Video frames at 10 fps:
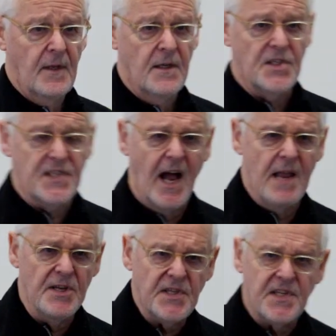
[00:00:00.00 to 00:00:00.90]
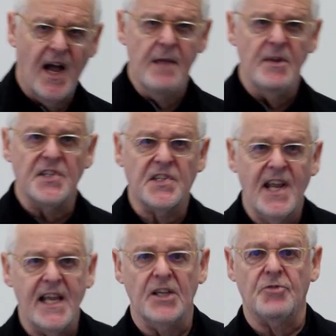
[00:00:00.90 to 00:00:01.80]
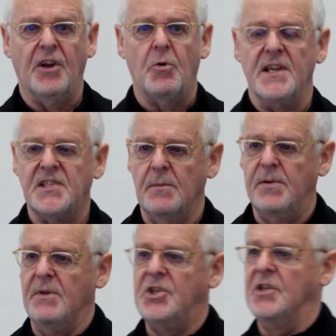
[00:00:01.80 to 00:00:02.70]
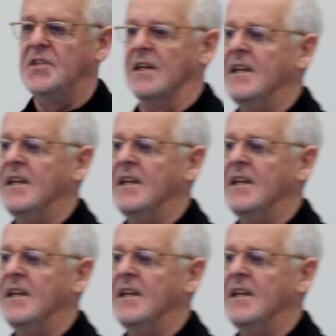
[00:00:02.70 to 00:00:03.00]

Simon, Simon, Satan has requested permission to